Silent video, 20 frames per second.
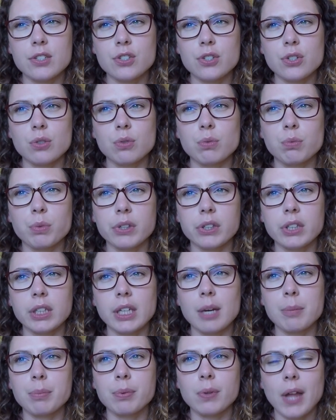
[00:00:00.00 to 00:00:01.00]
to
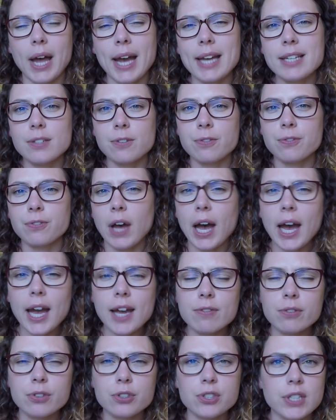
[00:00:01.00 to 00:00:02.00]
really apply to
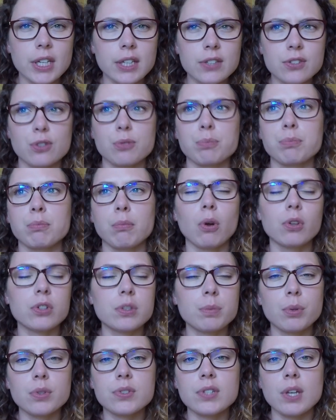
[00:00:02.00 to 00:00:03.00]
5 or 6 or
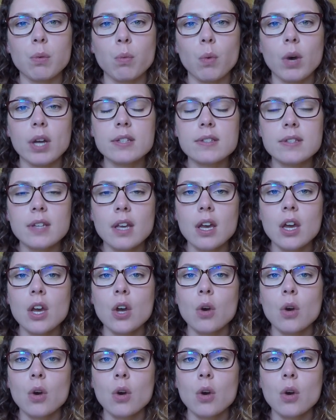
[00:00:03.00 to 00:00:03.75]
multiples at once